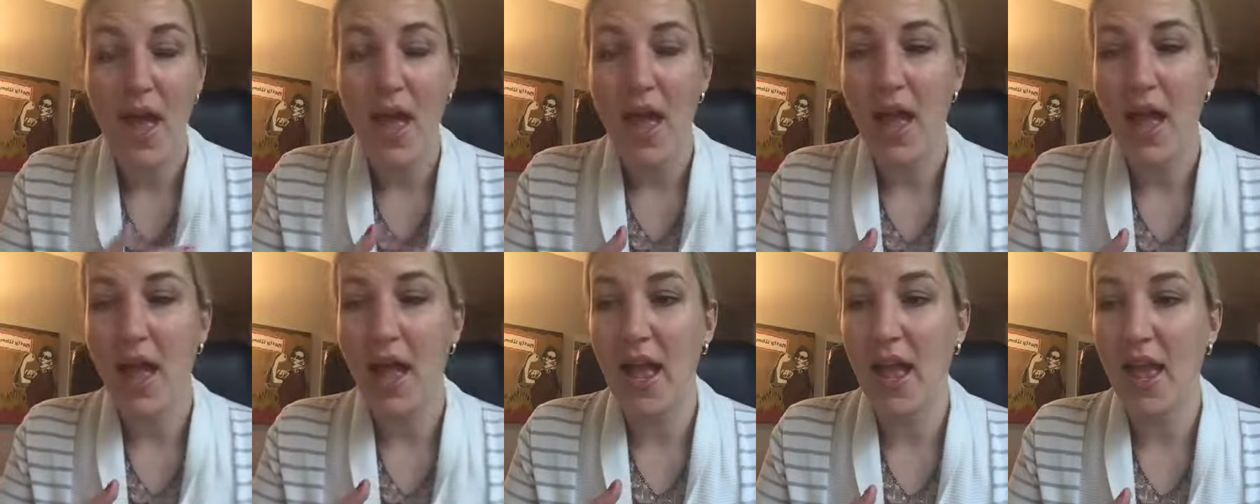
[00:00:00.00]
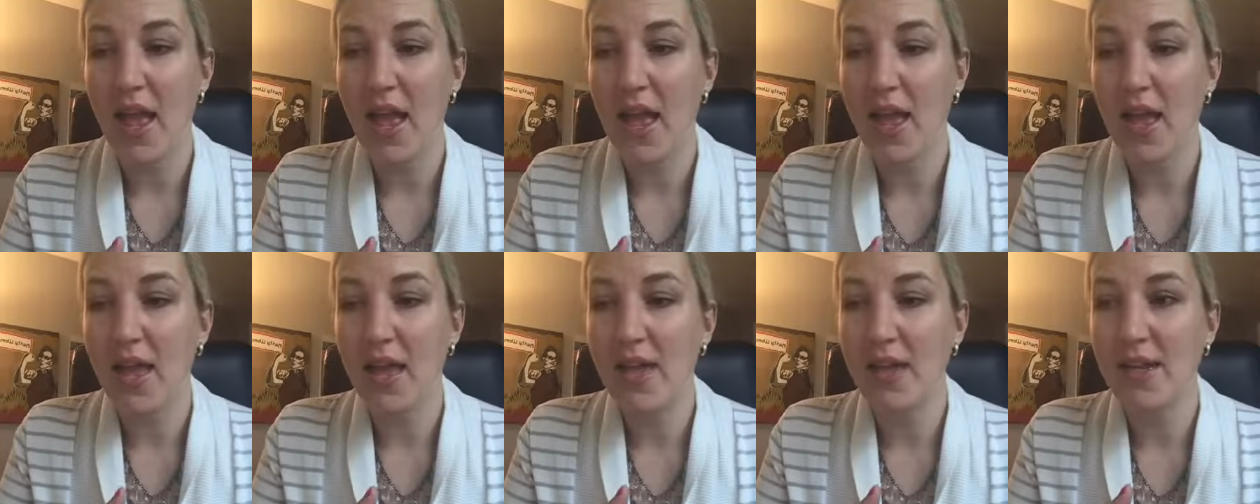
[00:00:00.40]

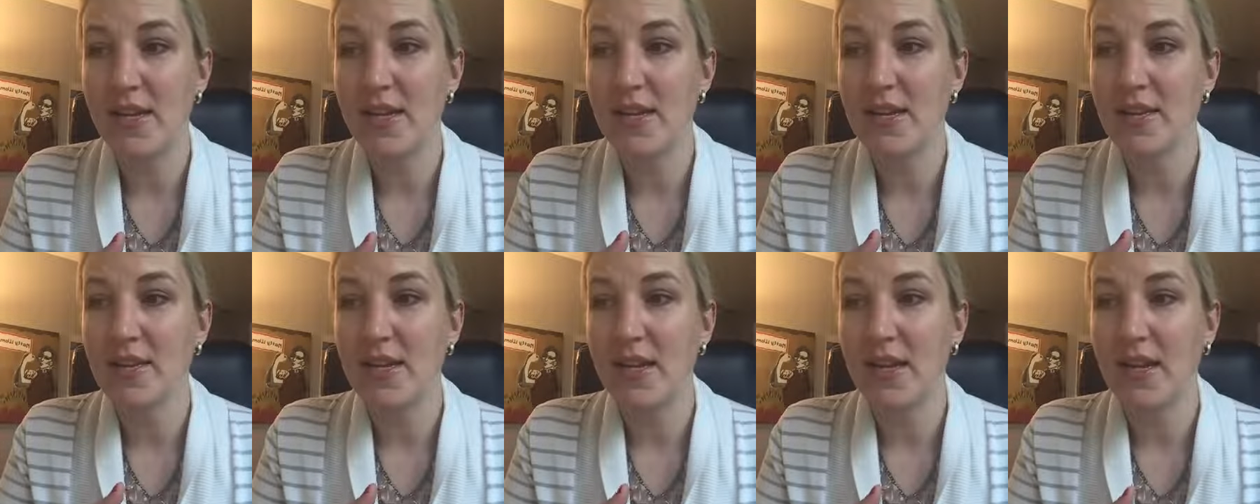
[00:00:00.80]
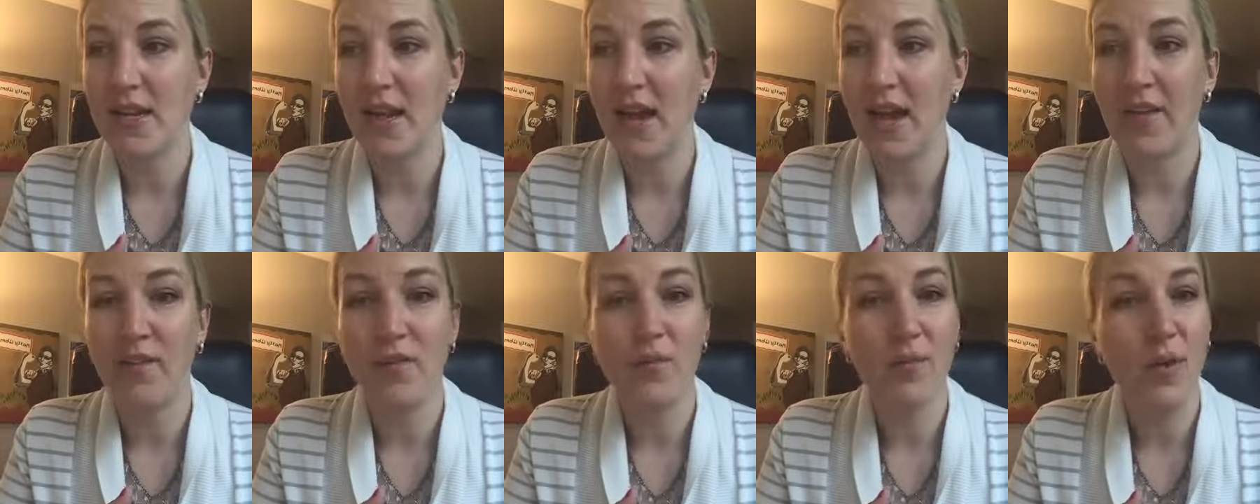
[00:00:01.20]
and
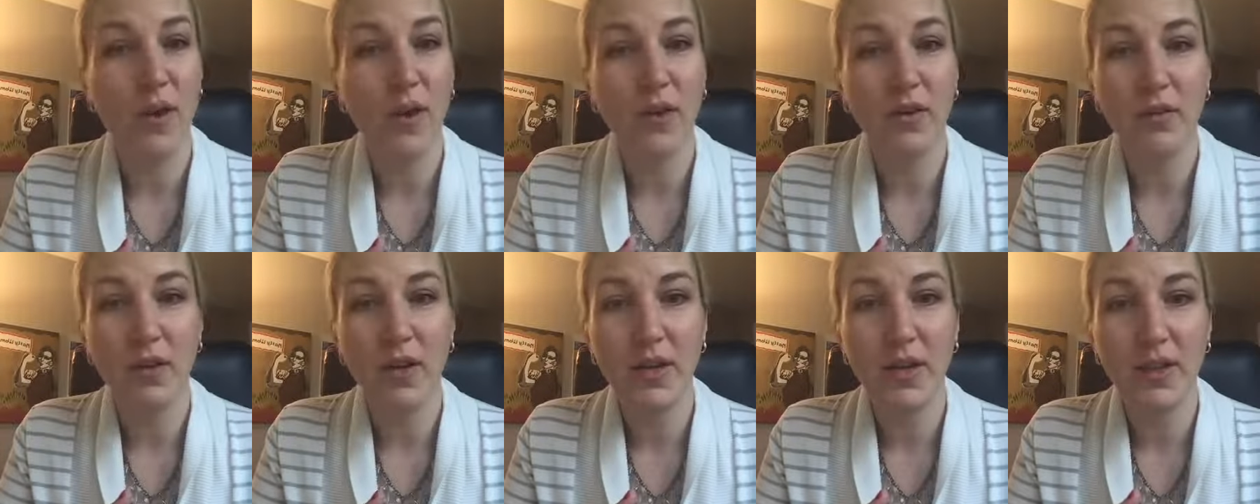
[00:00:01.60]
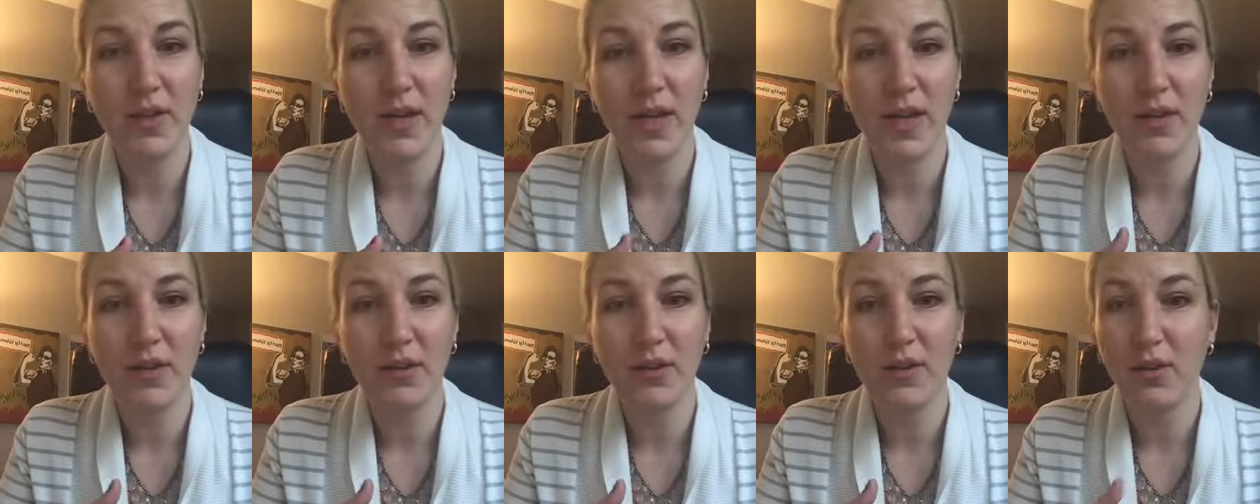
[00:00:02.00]
have a margarita later,